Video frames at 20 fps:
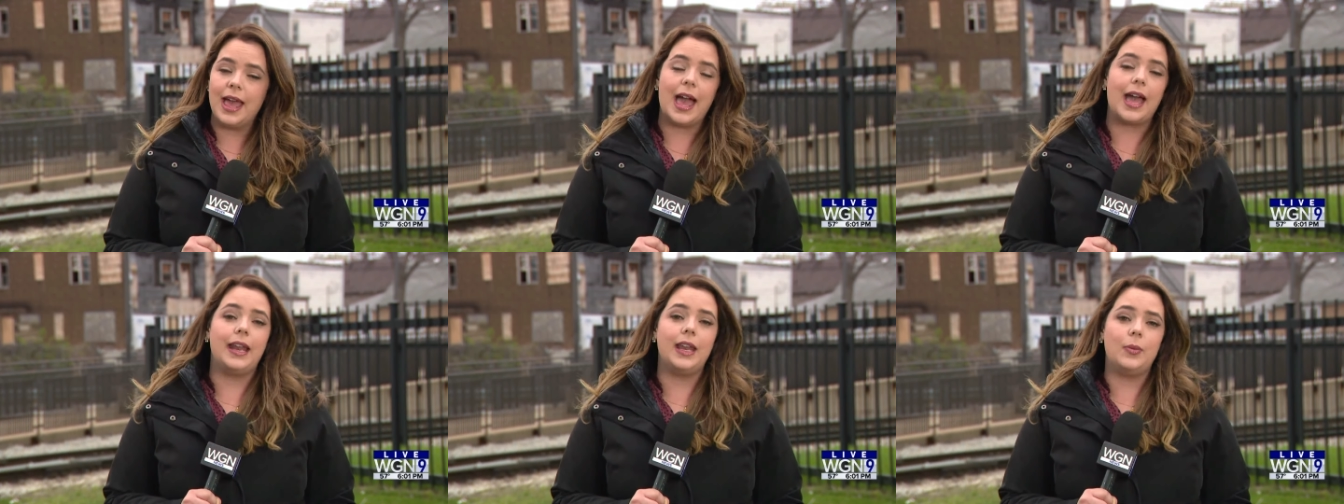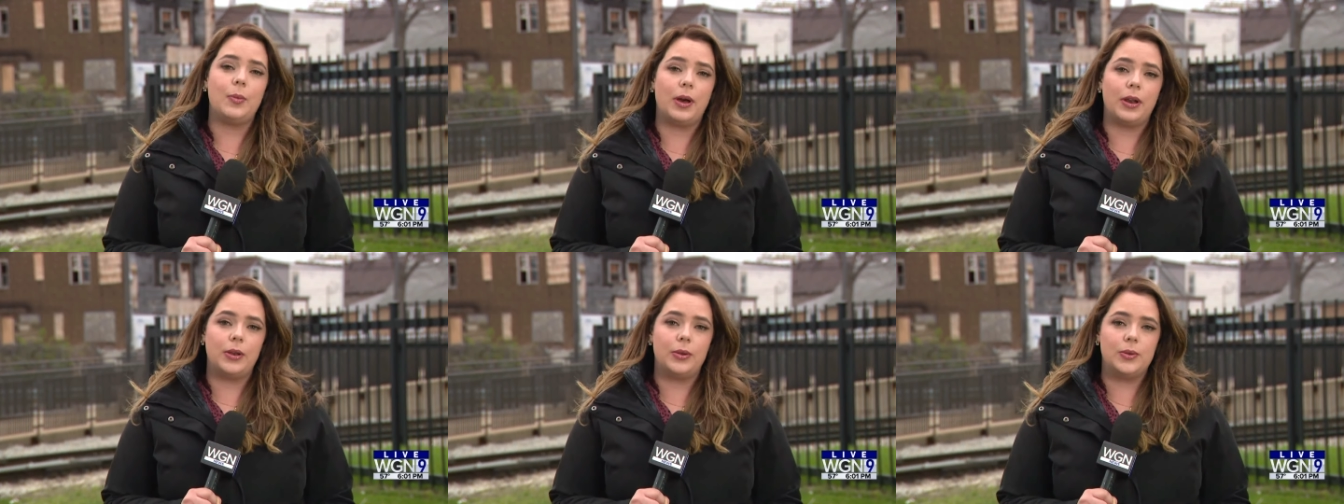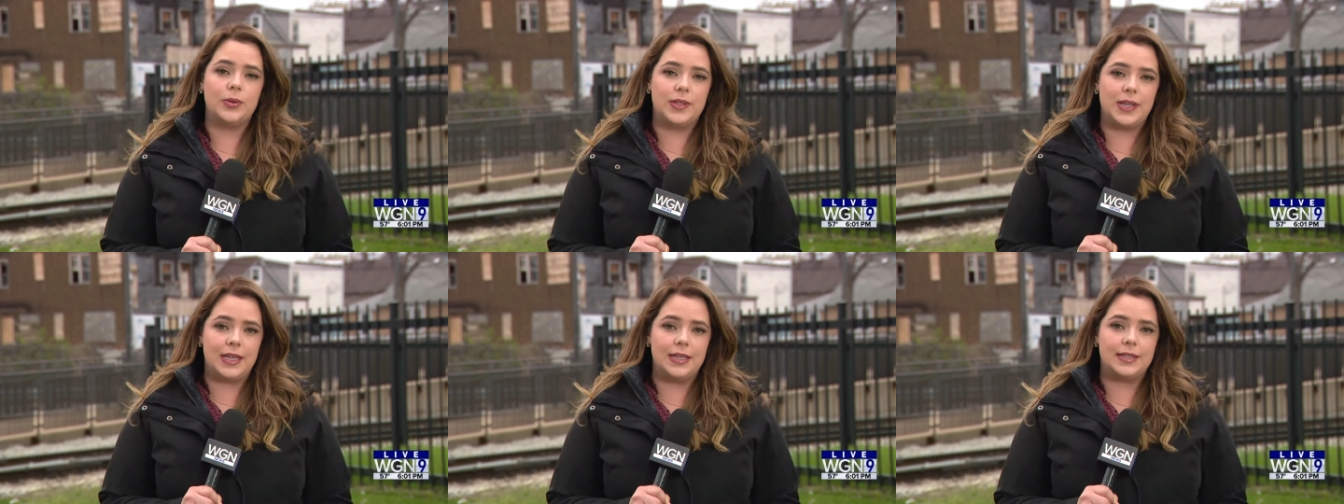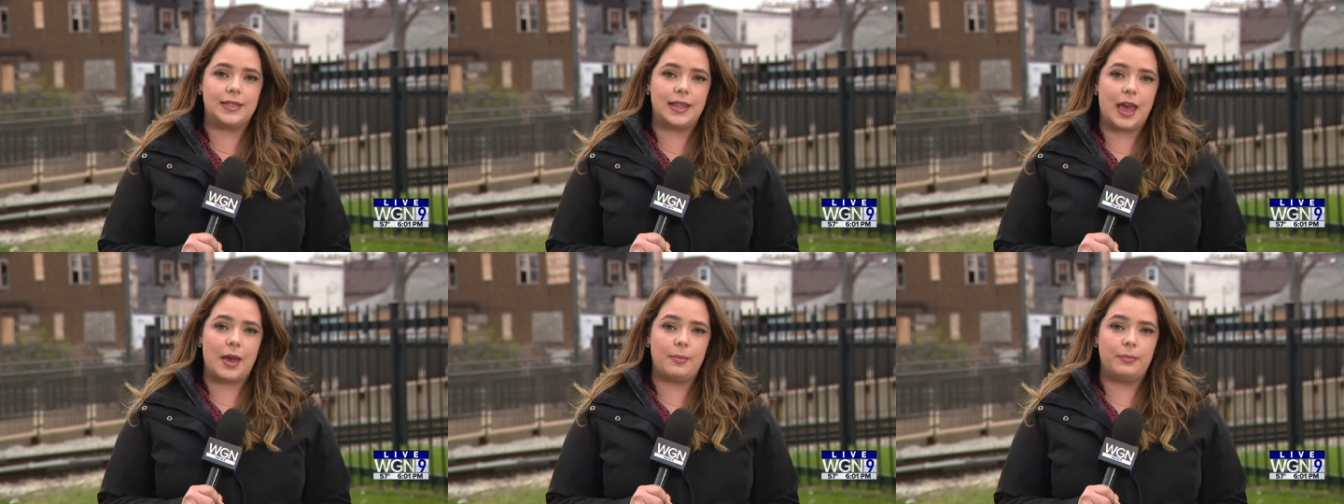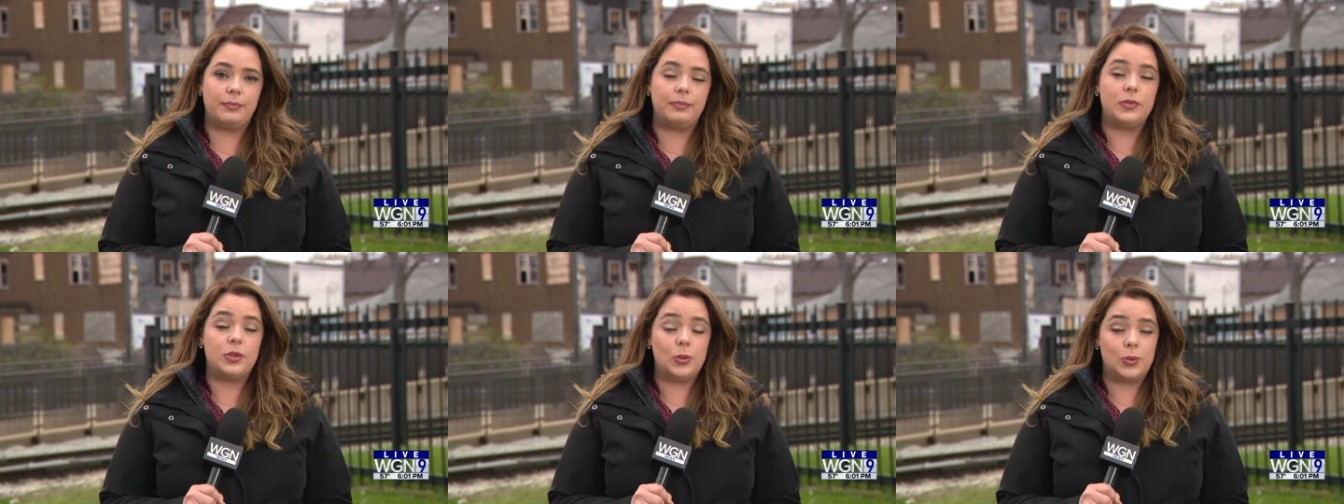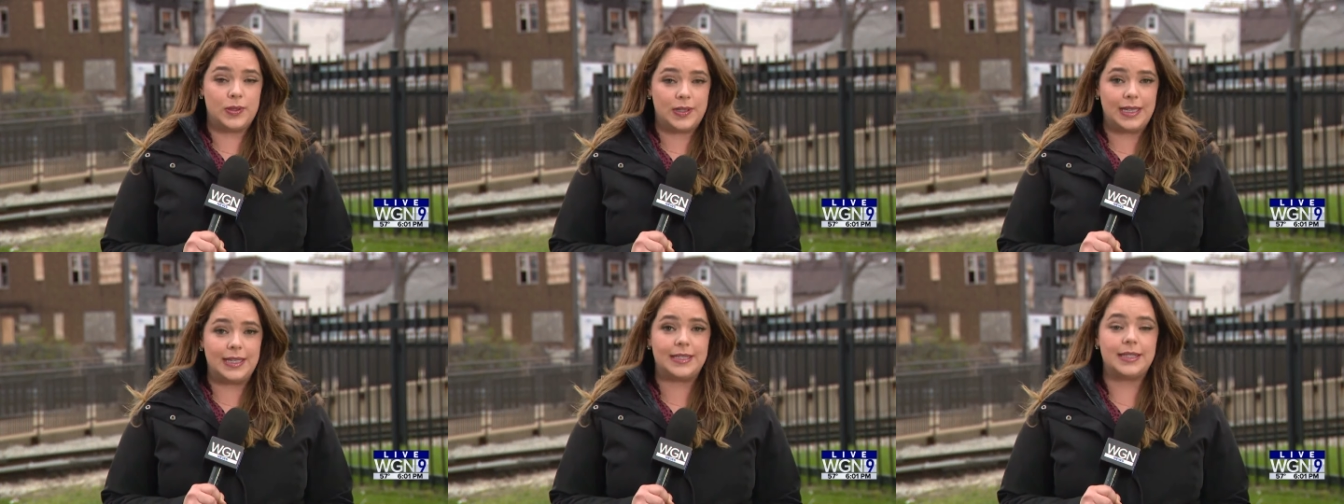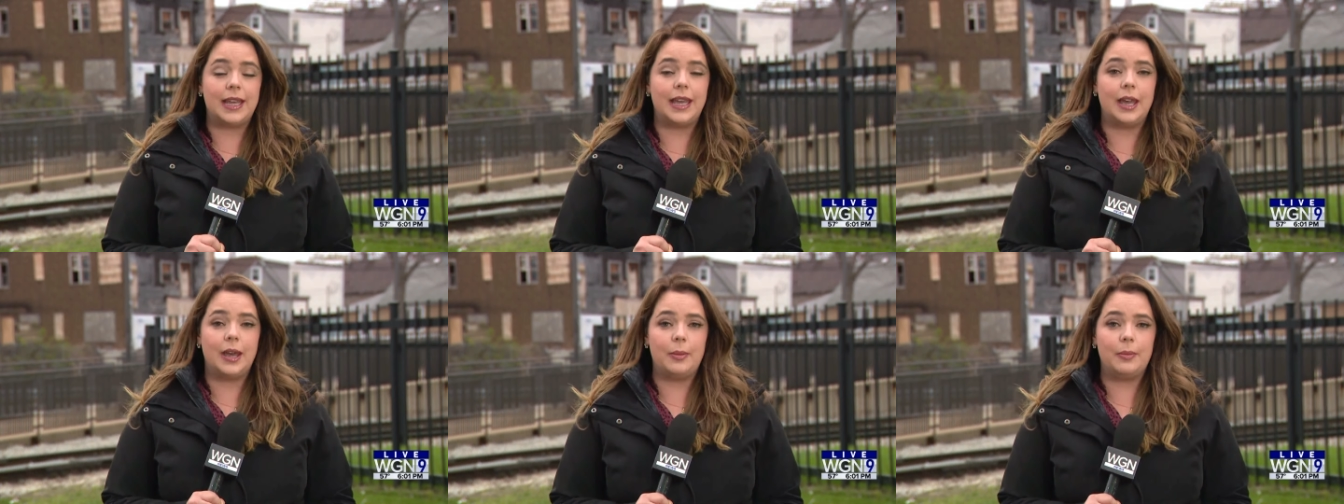Anyone who sees them, who sees
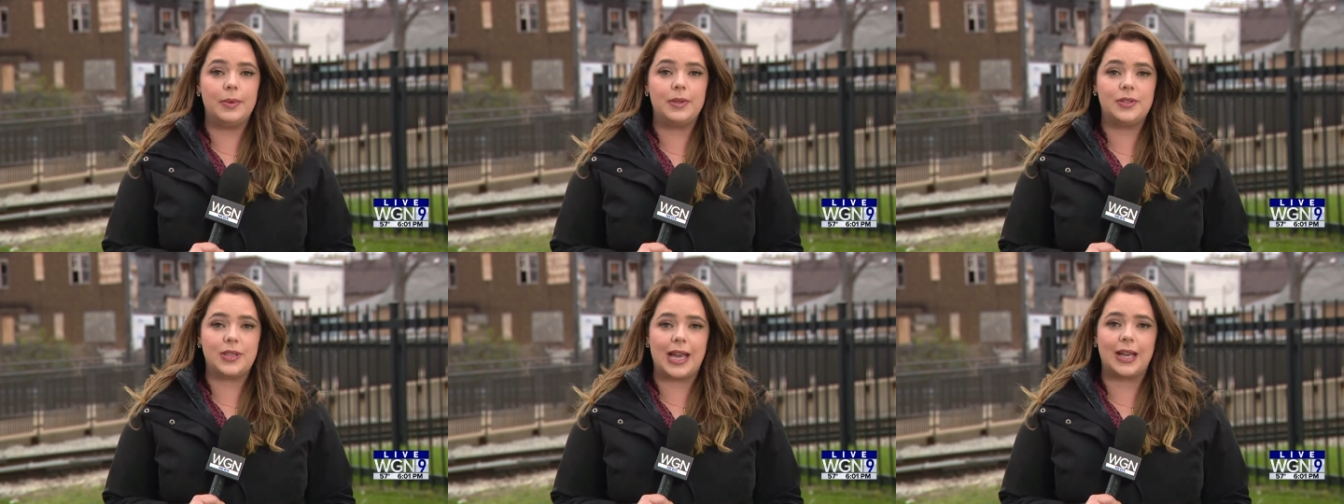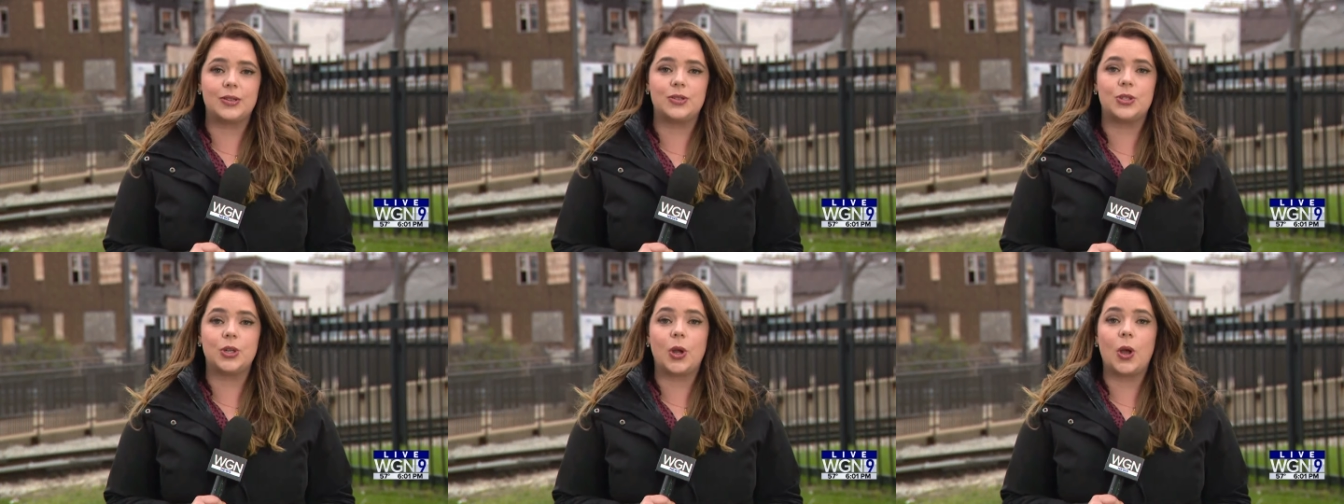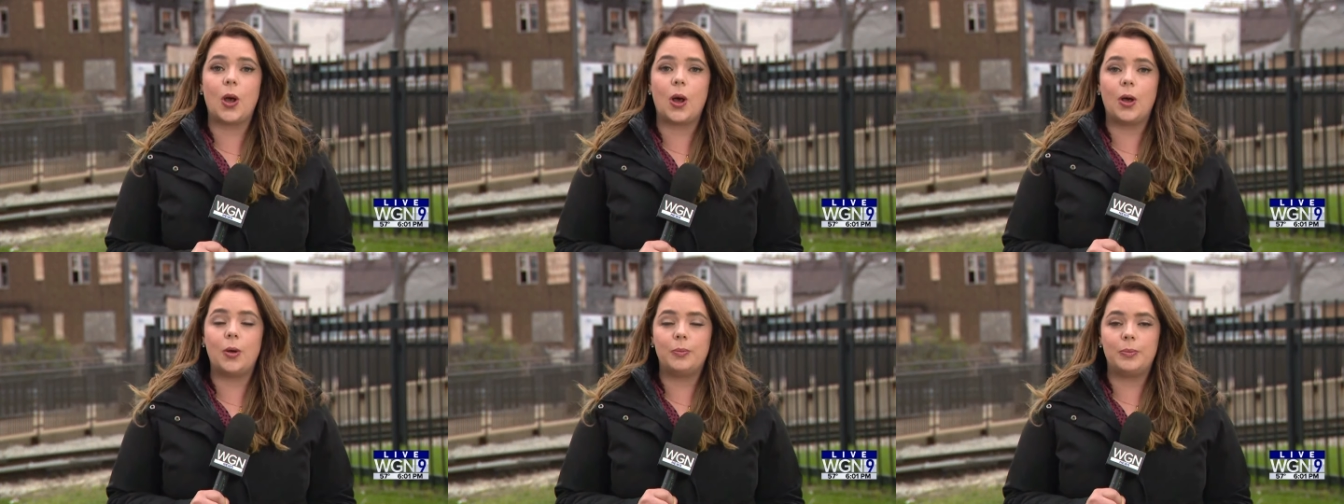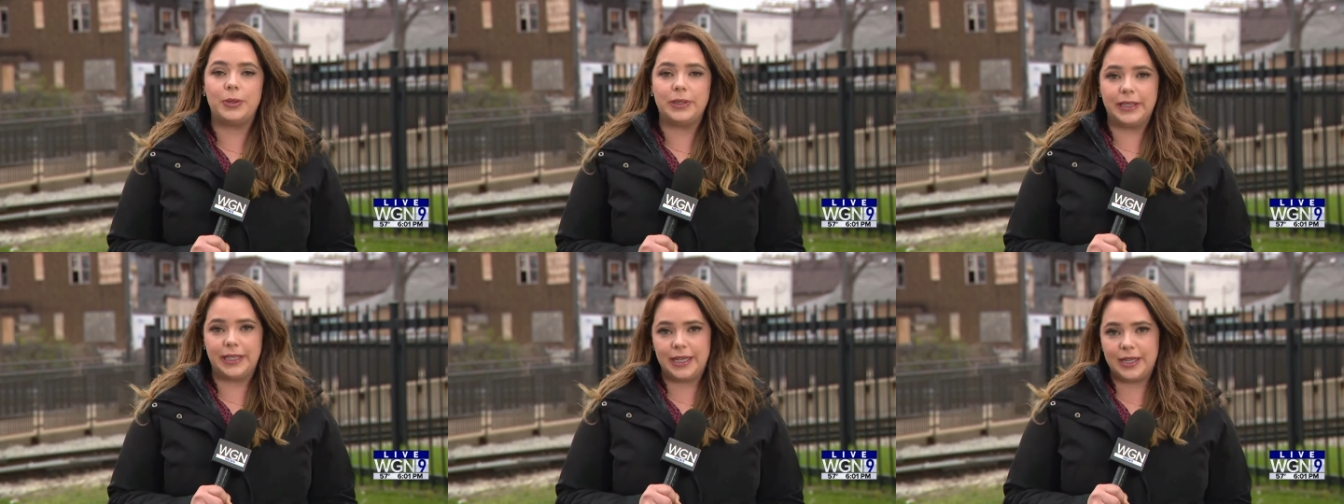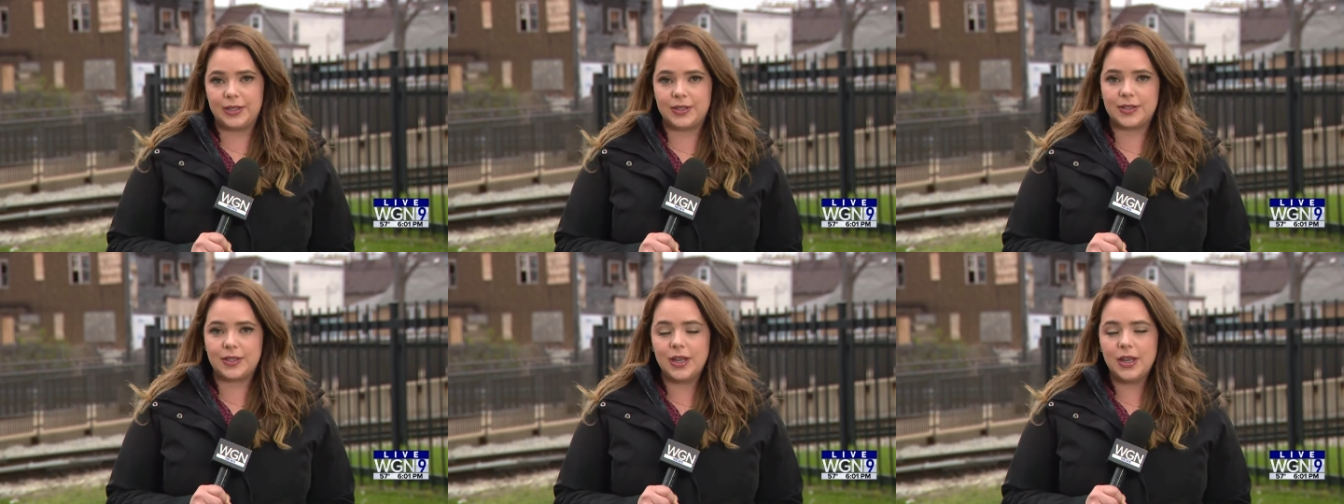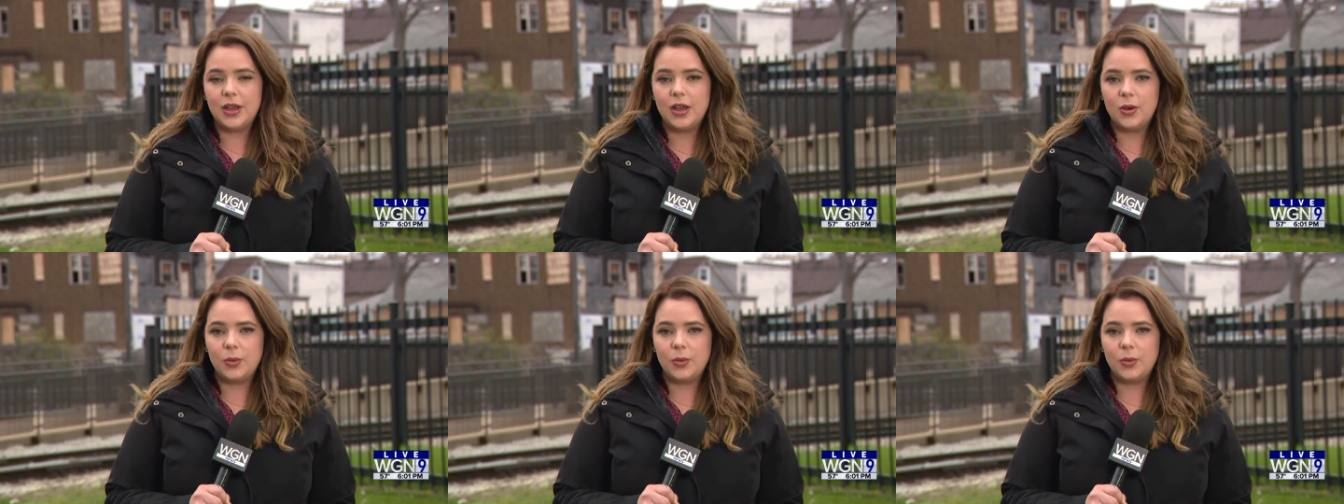him, is asked to call police.